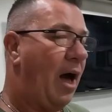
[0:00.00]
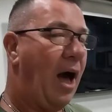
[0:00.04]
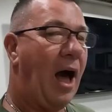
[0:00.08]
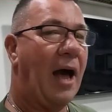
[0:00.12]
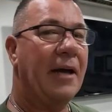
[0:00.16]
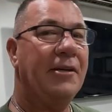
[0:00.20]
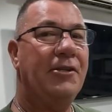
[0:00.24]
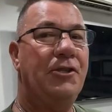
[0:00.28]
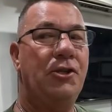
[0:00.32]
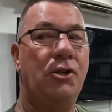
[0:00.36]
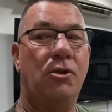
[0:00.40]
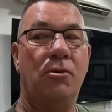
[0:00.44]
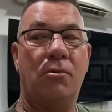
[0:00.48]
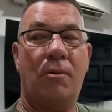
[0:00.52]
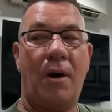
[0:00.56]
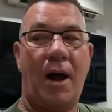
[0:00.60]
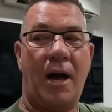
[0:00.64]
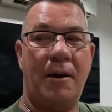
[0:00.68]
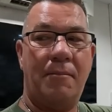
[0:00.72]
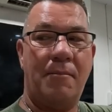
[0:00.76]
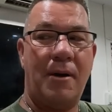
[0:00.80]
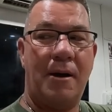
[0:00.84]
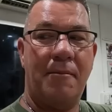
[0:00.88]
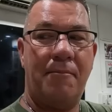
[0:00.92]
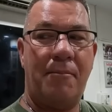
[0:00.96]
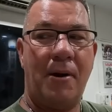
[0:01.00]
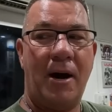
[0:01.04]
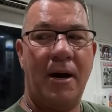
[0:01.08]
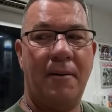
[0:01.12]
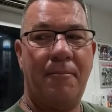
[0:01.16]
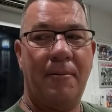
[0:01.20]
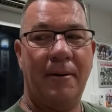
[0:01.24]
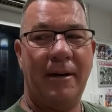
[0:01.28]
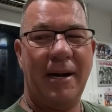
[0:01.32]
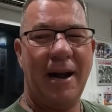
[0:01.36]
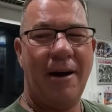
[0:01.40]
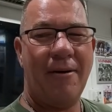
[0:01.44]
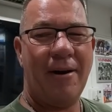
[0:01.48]
I do ride my
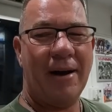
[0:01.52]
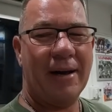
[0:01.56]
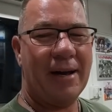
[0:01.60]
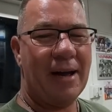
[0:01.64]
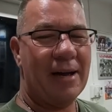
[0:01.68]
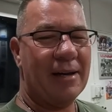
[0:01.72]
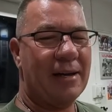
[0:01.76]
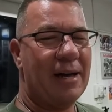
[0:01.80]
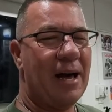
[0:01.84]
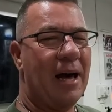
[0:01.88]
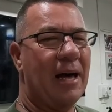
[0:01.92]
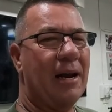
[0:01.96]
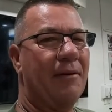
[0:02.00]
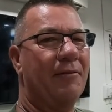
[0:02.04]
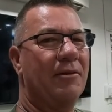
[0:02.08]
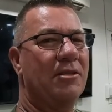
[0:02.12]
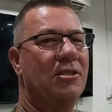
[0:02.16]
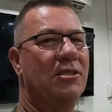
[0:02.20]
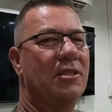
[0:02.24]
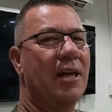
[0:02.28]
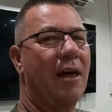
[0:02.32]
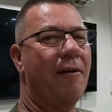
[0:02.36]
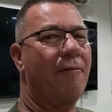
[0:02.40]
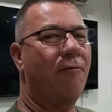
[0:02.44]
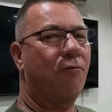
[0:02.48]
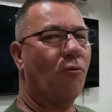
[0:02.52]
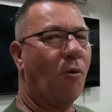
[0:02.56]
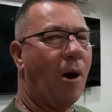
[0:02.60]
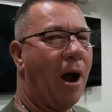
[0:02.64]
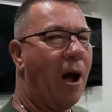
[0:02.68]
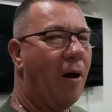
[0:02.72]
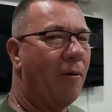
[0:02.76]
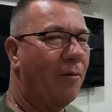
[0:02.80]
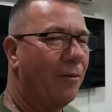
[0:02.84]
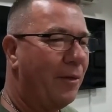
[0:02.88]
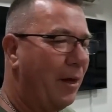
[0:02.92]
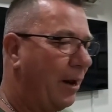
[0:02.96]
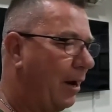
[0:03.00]
bike, but now I got kind of a safe
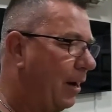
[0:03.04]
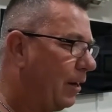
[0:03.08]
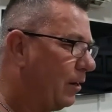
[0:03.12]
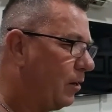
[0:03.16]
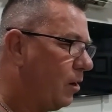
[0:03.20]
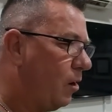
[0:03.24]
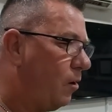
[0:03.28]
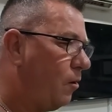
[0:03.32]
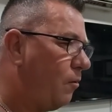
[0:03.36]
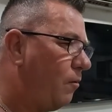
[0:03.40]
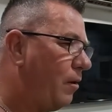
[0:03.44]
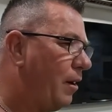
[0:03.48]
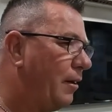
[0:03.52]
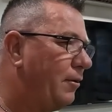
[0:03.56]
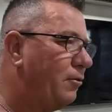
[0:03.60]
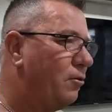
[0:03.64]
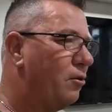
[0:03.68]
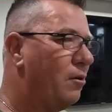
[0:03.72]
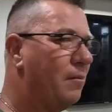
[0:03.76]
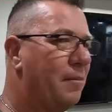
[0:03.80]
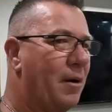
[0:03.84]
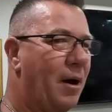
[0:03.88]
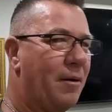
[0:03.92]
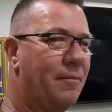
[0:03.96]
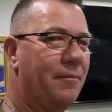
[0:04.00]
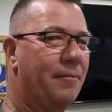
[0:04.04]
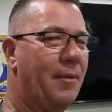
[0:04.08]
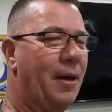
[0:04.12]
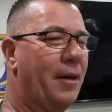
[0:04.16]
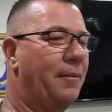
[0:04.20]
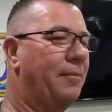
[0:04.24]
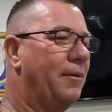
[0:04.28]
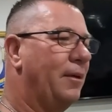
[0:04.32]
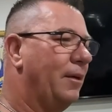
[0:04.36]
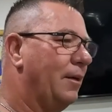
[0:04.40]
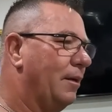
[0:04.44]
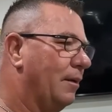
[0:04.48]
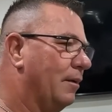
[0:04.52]
route that I go. I do about
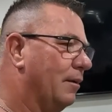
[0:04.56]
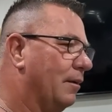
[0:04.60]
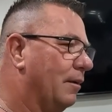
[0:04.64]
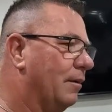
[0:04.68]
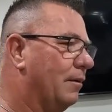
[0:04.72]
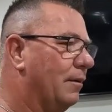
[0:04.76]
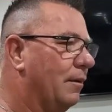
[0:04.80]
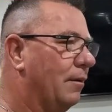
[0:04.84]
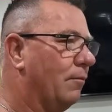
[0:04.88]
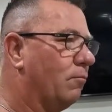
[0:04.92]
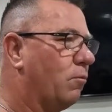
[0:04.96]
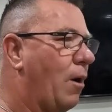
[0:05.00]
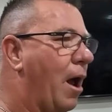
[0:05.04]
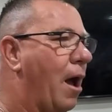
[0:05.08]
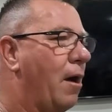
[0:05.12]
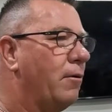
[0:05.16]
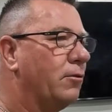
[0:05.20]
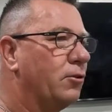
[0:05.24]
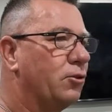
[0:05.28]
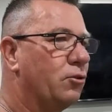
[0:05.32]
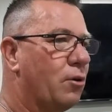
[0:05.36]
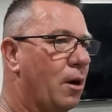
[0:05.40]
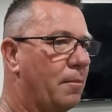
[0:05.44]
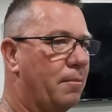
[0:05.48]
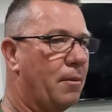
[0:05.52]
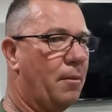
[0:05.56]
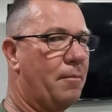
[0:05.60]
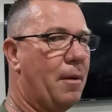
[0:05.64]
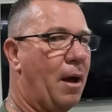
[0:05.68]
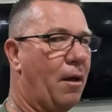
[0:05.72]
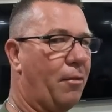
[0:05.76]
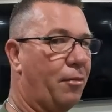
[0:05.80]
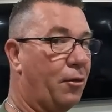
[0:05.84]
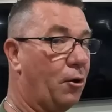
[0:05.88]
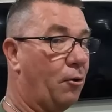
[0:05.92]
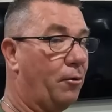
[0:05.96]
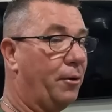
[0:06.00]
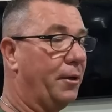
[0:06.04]
maybe round trip
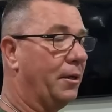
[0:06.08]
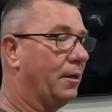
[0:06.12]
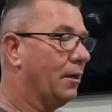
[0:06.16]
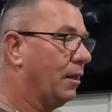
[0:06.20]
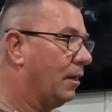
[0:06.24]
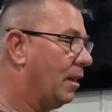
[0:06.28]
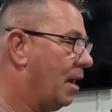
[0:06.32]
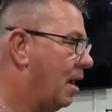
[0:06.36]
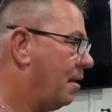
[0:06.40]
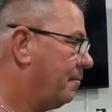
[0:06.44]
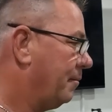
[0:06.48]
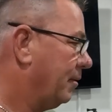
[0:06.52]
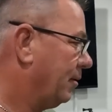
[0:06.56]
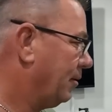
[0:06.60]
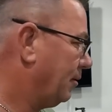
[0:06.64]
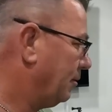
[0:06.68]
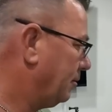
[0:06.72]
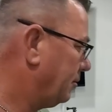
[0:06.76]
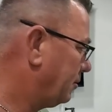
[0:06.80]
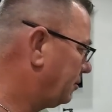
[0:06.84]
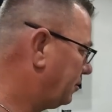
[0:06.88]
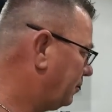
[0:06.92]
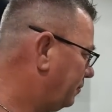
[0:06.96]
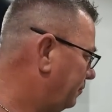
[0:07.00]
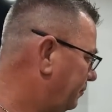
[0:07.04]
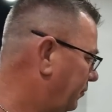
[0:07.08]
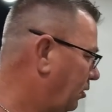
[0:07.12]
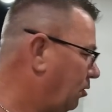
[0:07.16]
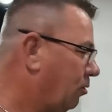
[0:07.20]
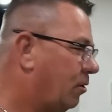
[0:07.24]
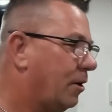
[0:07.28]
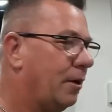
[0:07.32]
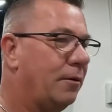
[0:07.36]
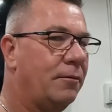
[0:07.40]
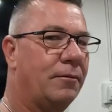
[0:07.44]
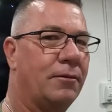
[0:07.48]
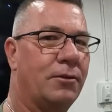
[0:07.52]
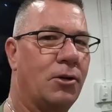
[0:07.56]
about 30 kilometers.
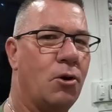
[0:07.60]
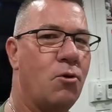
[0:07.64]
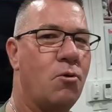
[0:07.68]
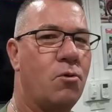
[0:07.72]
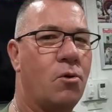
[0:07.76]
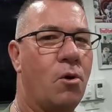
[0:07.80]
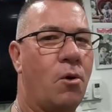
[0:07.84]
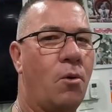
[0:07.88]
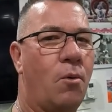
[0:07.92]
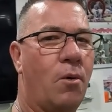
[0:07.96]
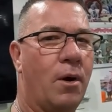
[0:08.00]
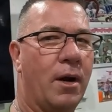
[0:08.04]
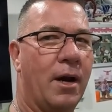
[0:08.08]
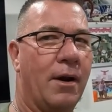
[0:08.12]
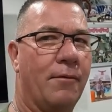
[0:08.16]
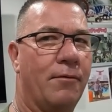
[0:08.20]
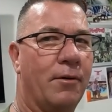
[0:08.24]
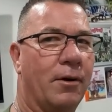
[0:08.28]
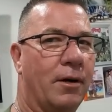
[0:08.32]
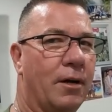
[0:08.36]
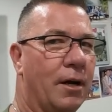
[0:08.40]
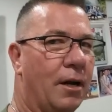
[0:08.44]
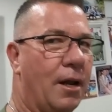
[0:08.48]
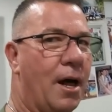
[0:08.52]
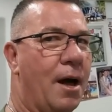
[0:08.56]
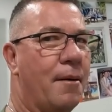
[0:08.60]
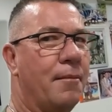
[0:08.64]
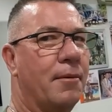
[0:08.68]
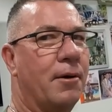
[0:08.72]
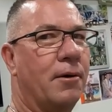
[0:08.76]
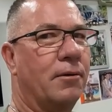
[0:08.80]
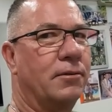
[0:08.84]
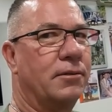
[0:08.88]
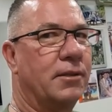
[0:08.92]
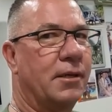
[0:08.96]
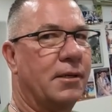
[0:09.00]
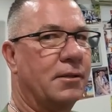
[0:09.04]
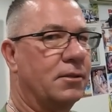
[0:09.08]
You can Google whatever
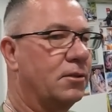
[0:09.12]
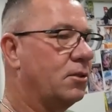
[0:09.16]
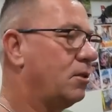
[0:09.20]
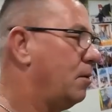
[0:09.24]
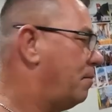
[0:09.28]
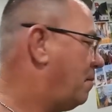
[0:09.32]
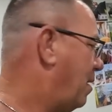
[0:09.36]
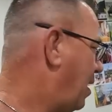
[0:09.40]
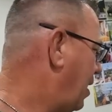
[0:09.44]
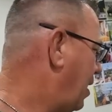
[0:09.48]
kilometers is to